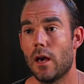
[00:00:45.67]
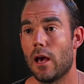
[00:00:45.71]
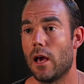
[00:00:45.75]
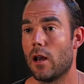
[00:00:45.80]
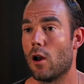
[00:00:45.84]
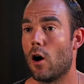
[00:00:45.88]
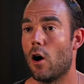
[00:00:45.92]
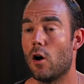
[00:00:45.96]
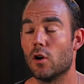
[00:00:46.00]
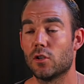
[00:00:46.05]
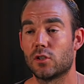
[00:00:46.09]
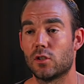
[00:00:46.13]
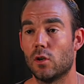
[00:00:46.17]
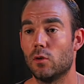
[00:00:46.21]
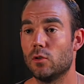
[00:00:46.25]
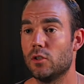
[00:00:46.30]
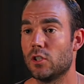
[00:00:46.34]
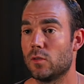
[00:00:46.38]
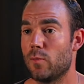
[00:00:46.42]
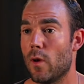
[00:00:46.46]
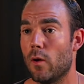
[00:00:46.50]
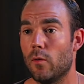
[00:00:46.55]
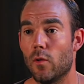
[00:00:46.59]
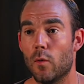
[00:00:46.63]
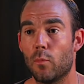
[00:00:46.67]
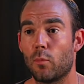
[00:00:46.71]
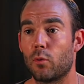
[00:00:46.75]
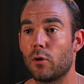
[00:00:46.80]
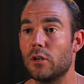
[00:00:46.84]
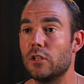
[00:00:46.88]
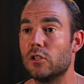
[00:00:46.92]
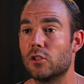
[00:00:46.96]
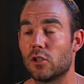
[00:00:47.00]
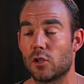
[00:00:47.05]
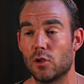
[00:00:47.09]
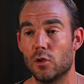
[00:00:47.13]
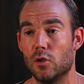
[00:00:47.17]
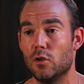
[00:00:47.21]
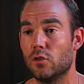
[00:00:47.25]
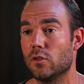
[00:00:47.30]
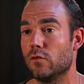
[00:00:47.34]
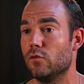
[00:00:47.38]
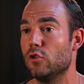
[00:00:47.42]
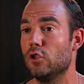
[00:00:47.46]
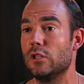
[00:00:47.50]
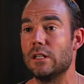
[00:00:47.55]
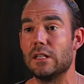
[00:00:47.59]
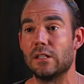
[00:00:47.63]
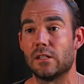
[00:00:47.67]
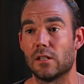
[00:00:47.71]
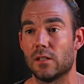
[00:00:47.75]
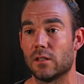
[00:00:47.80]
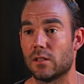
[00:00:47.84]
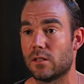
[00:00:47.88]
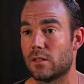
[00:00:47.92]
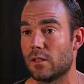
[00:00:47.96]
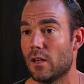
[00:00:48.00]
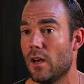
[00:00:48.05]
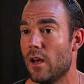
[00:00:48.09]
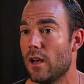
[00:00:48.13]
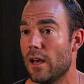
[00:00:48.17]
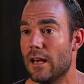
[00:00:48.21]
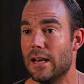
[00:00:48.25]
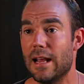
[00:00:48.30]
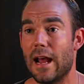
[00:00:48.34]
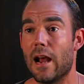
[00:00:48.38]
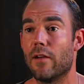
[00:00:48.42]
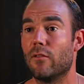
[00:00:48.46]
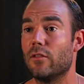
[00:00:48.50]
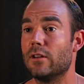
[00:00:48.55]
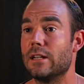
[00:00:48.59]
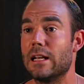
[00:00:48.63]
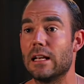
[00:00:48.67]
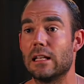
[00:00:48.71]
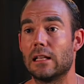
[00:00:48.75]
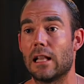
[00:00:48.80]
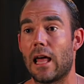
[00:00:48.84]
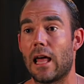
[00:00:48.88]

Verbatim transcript: and also just be able to preach the good news of Jesus in everyday